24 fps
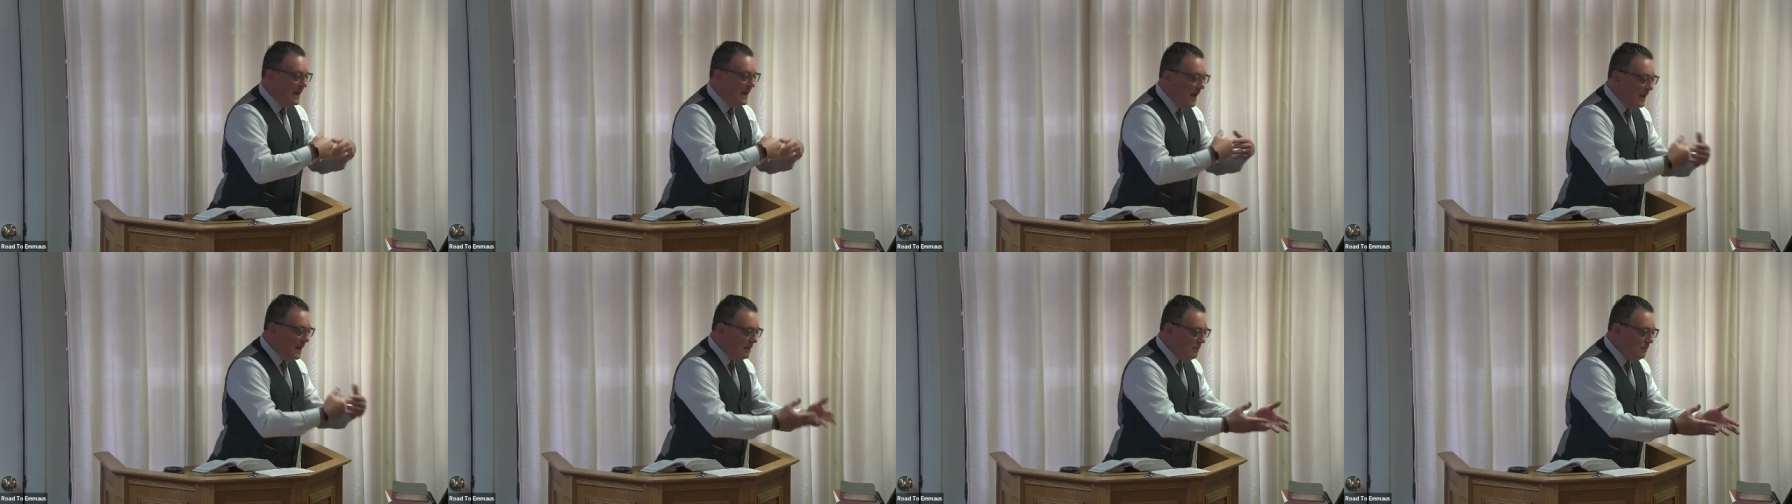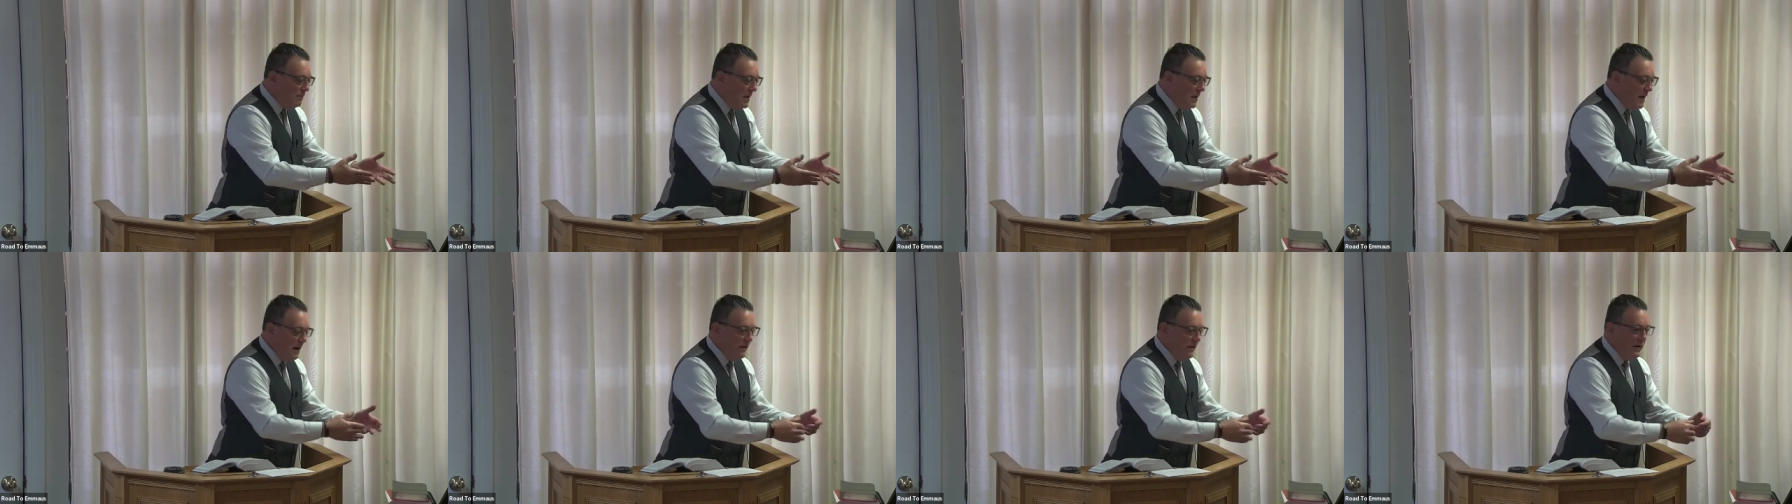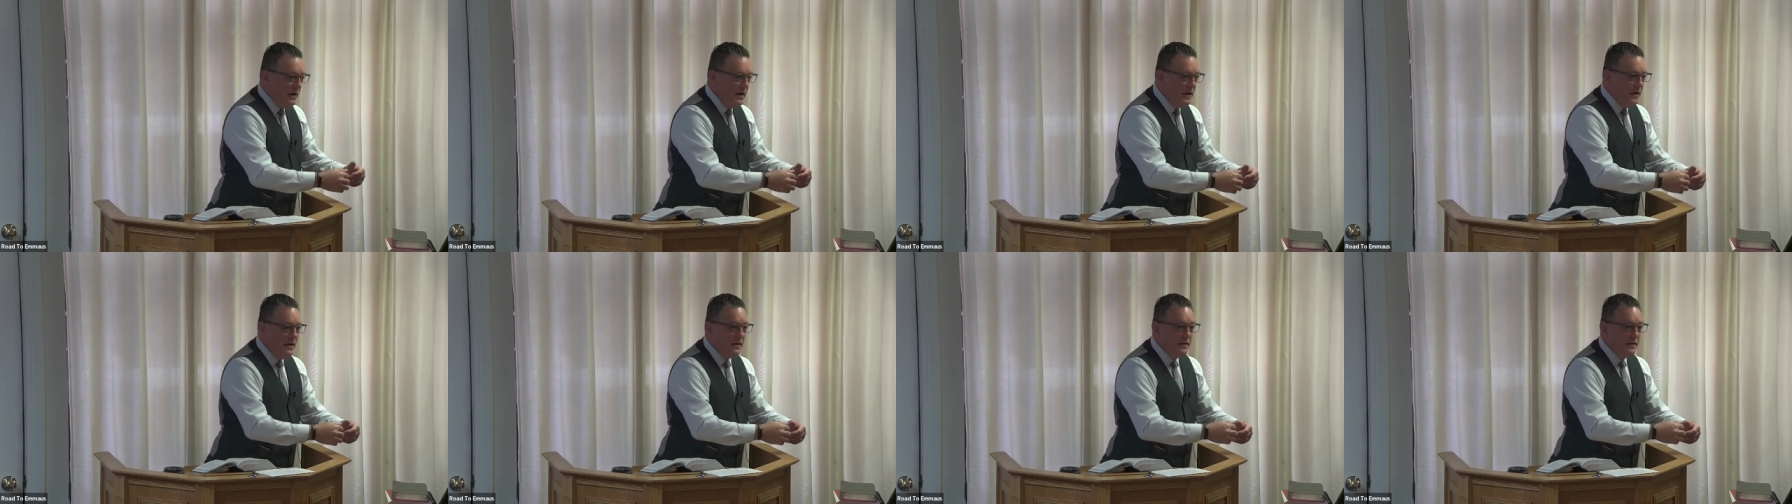Get
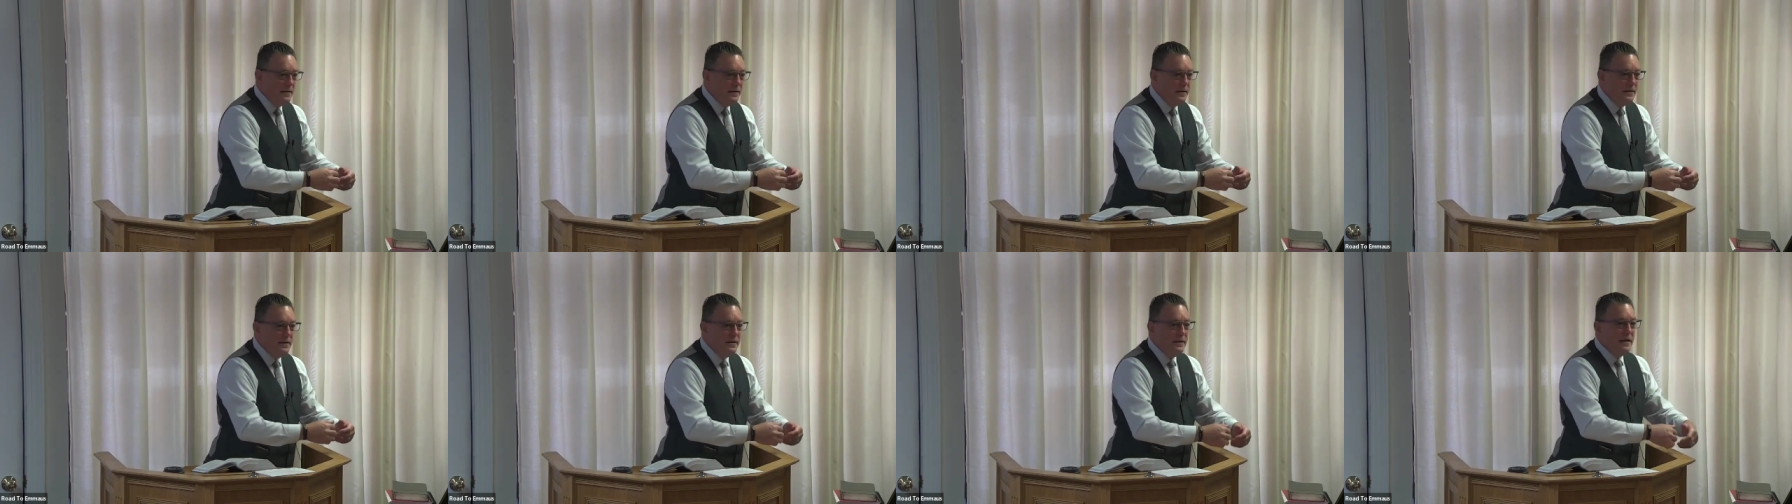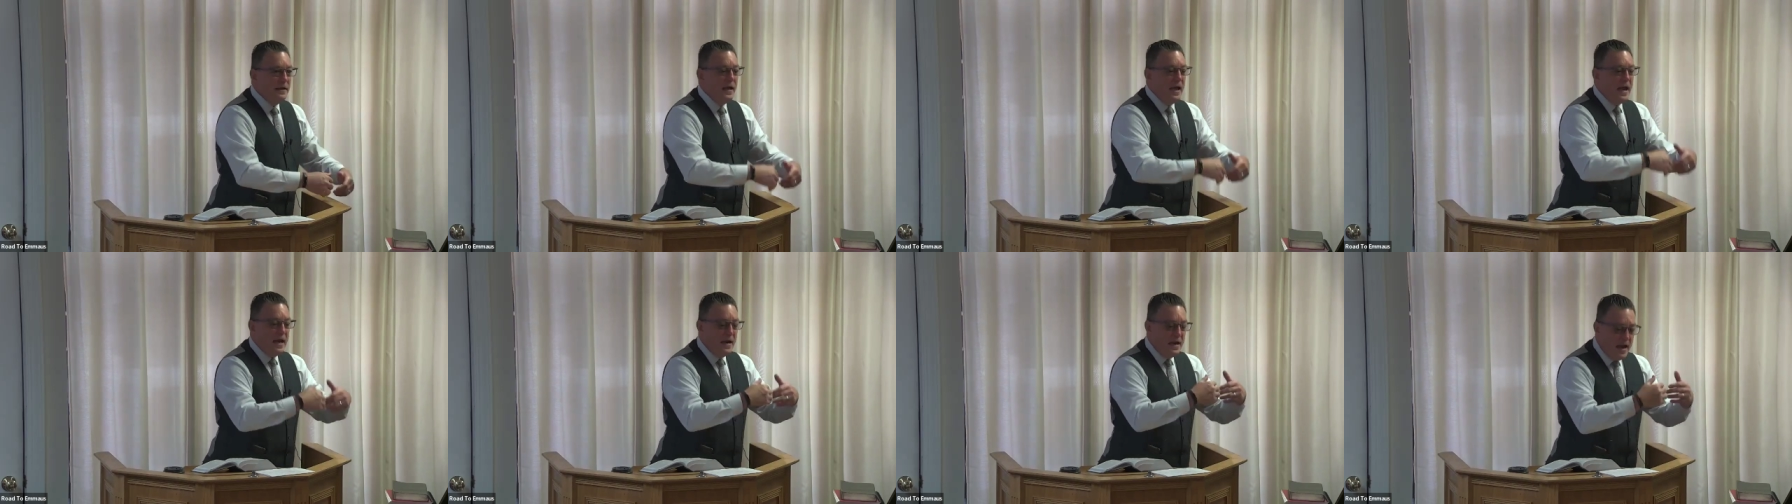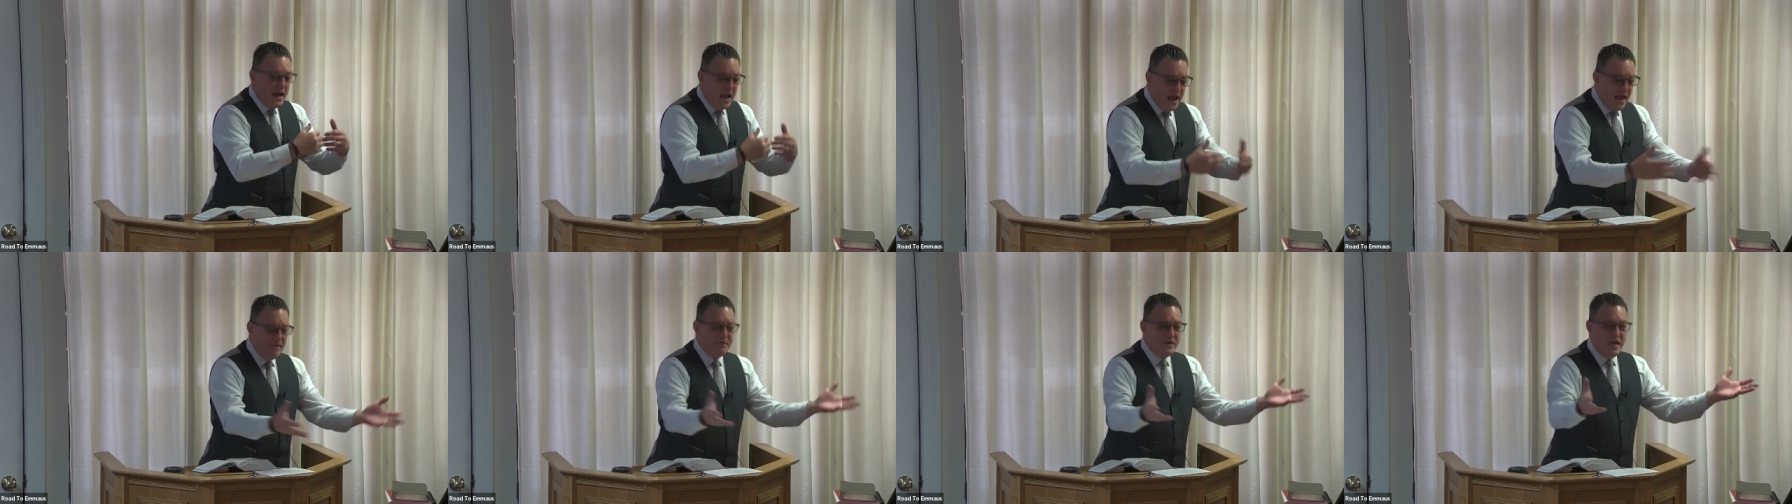married and
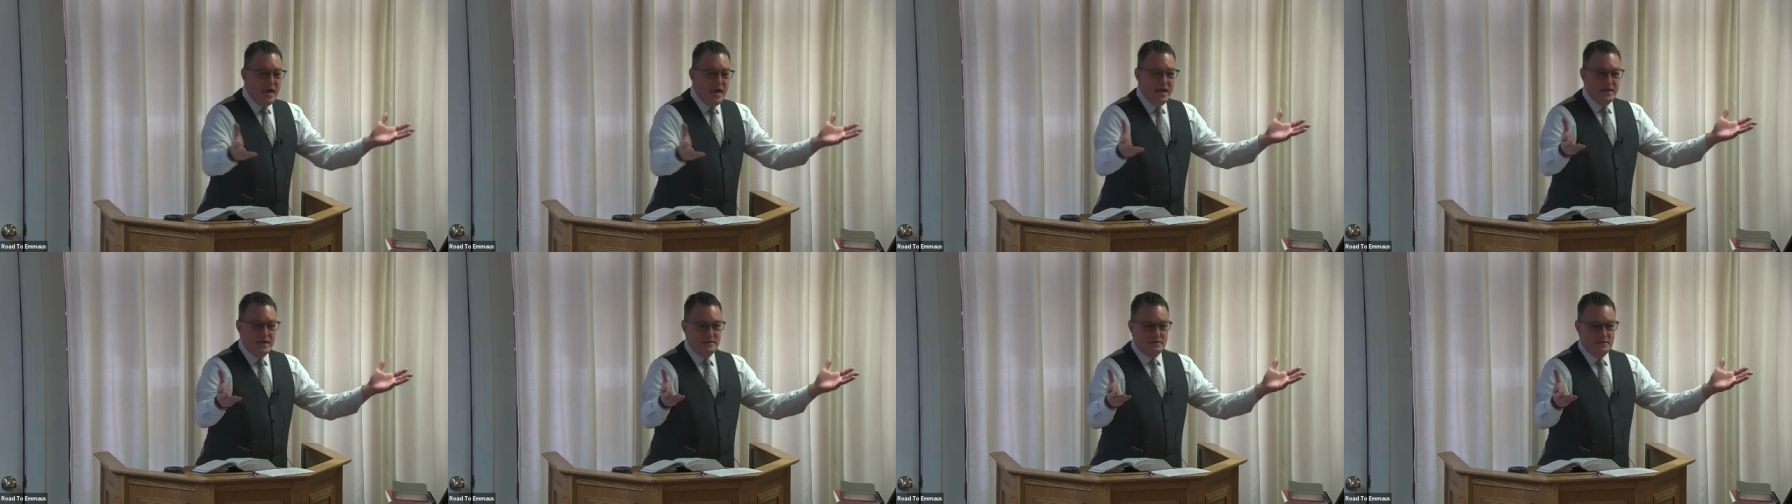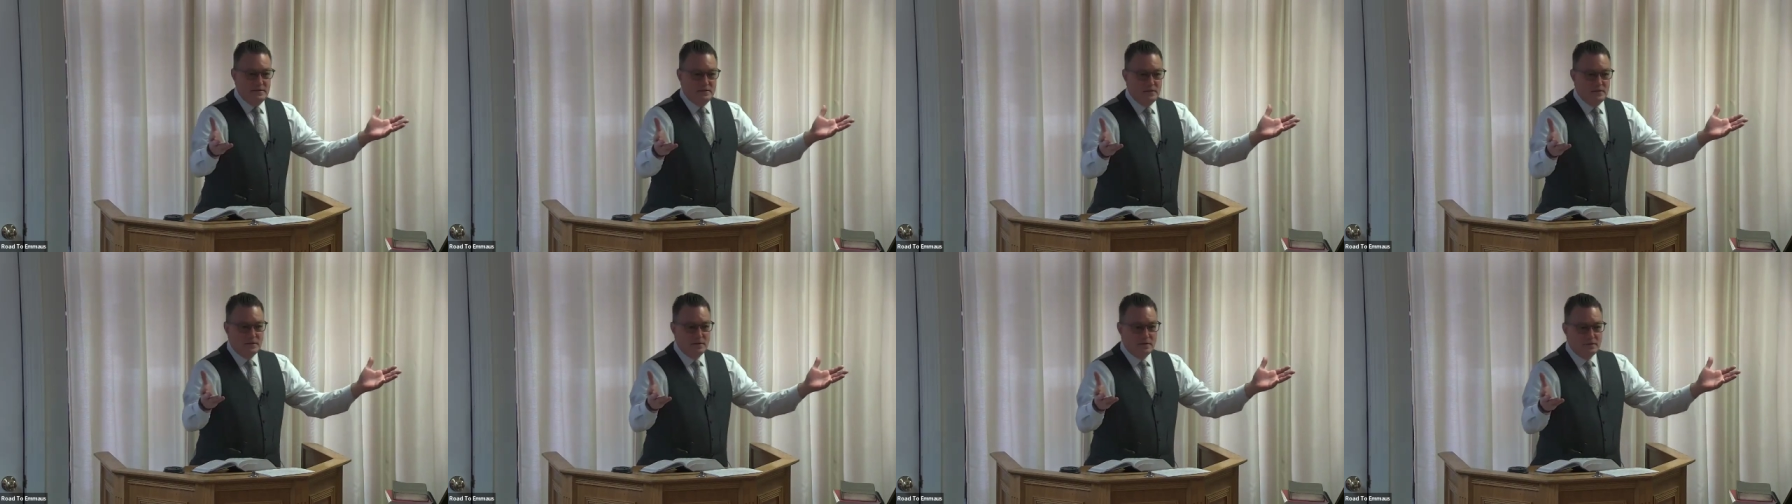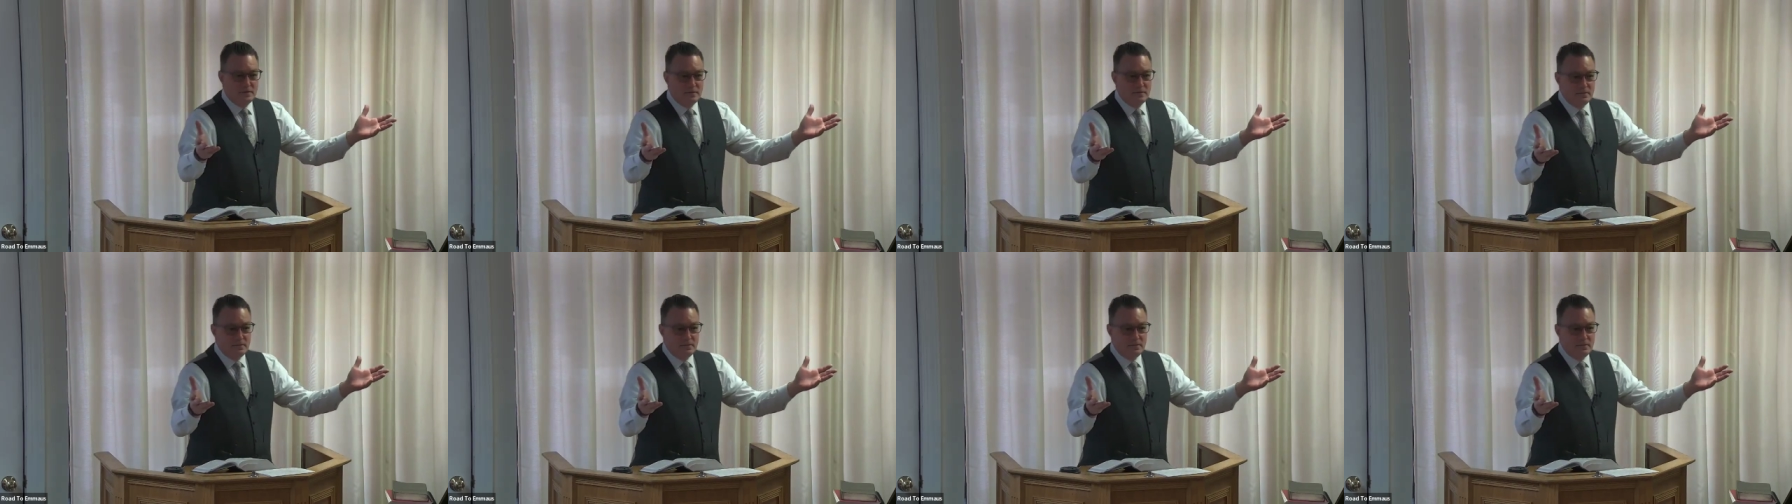have kids.